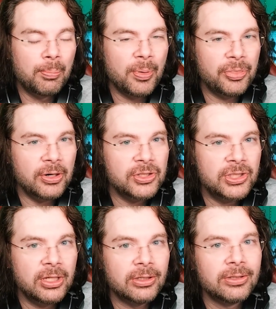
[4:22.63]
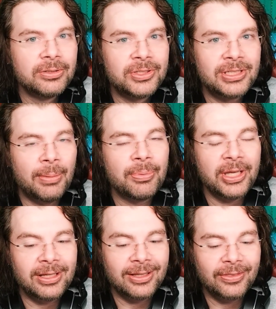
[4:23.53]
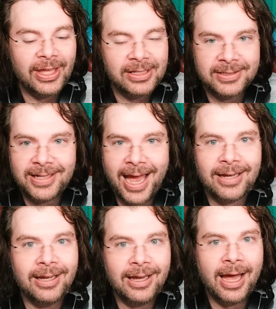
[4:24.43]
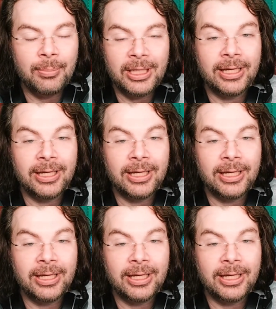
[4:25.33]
but there's still something that is nagging at me.